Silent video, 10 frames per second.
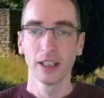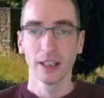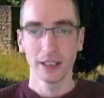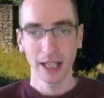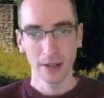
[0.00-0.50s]

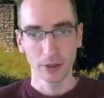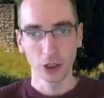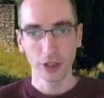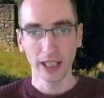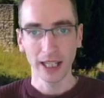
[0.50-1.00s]
Now the
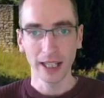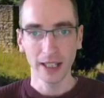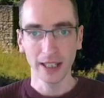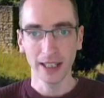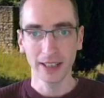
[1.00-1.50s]
trick
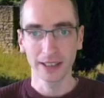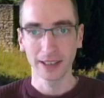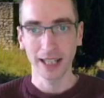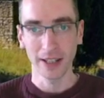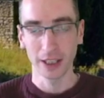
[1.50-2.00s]
here is
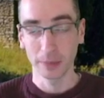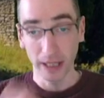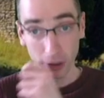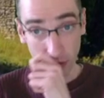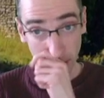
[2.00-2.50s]
to get the
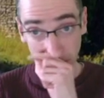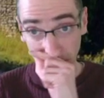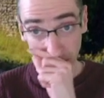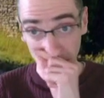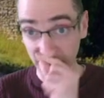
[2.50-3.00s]
spins right,
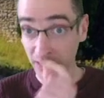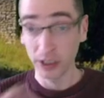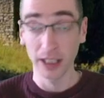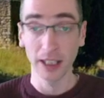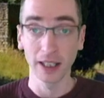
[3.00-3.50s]
because there
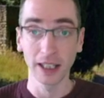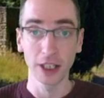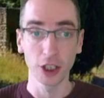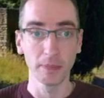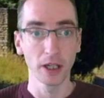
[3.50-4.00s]
is a little
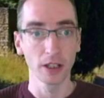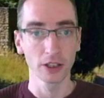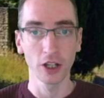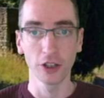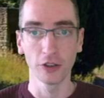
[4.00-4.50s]
glitchy part
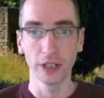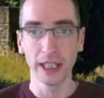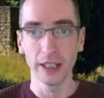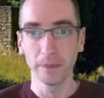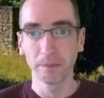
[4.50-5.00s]
on the
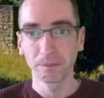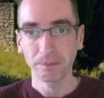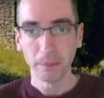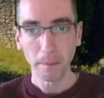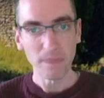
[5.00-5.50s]
green.
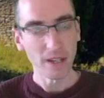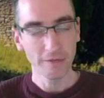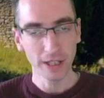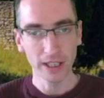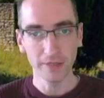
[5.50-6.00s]

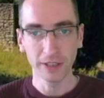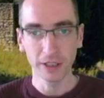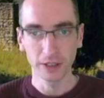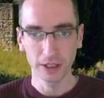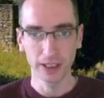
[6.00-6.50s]
Very
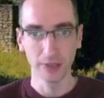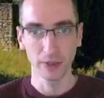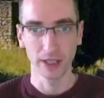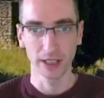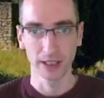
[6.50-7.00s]
difficult to see
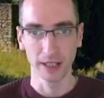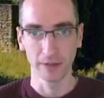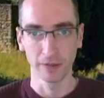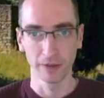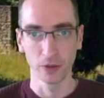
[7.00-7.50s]
with this
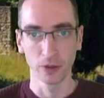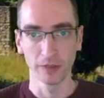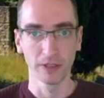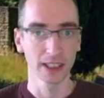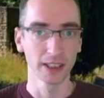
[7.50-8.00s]
level of thorn.
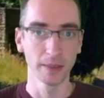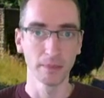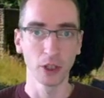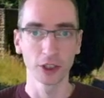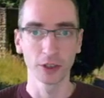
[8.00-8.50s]
In fact, it's
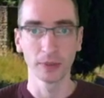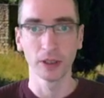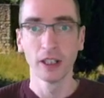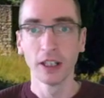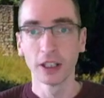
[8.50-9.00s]

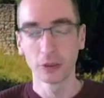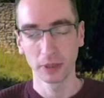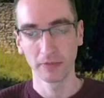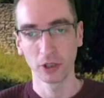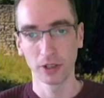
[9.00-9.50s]
impossible because we
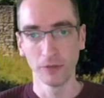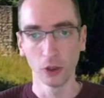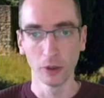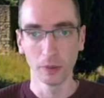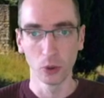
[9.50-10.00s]
haven't got the
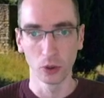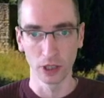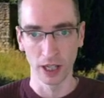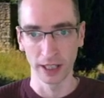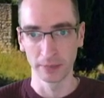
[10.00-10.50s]
full ball
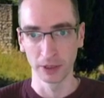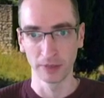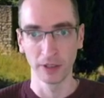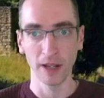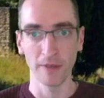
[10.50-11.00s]
guide. But
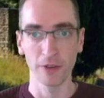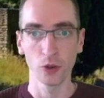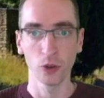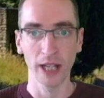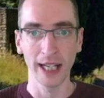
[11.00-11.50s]
if you have
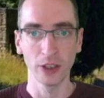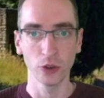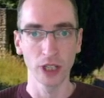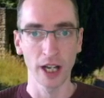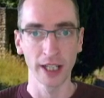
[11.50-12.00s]
thorn 8 or
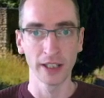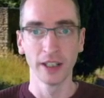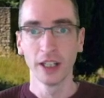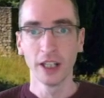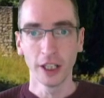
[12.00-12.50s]
9,
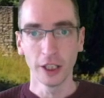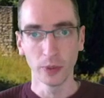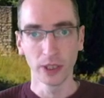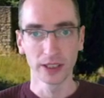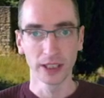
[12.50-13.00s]
you
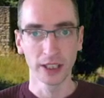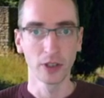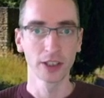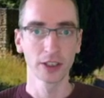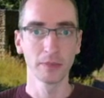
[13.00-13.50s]
will see
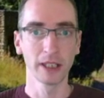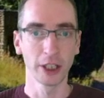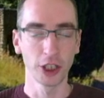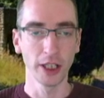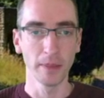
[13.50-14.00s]
there are some
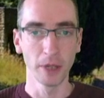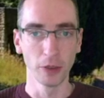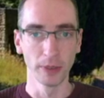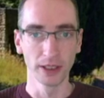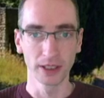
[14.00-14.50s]
glitchy
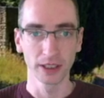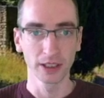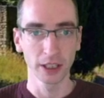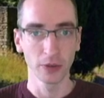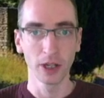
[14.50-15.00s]
moments.
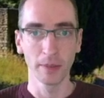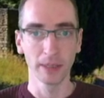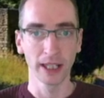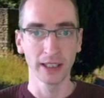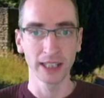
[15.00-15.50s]
So I'm
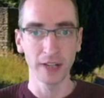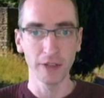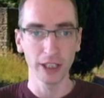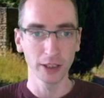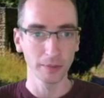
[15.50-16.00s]
playing 10
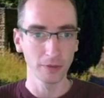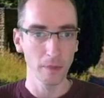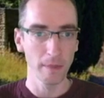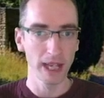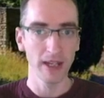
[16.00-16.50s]
rings up
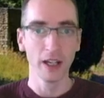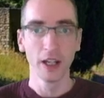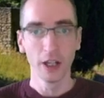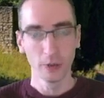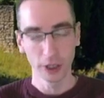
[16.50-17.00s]
from min,
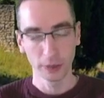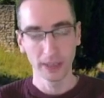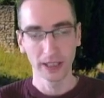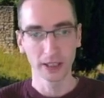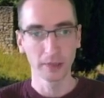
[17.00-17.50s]
which
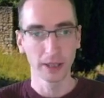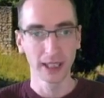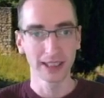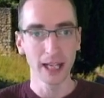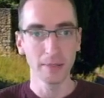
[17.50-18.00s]
means I'm
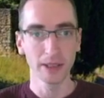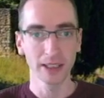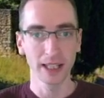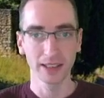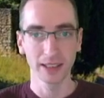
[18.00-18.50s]
going
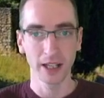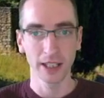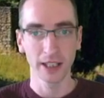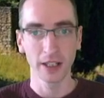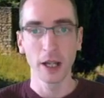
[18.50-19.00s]
10%
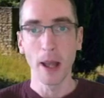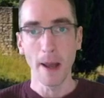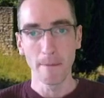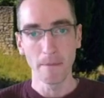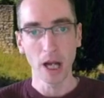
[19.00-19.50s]
slider,
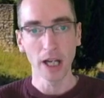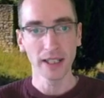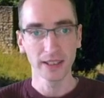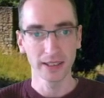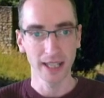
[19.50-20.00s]

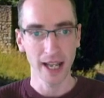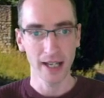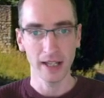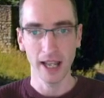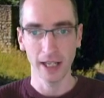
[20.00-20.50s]
minus
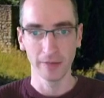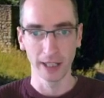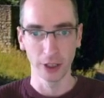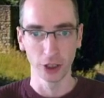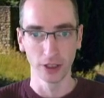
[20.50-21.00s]
10
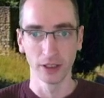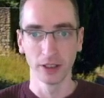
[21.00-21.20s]
elevation.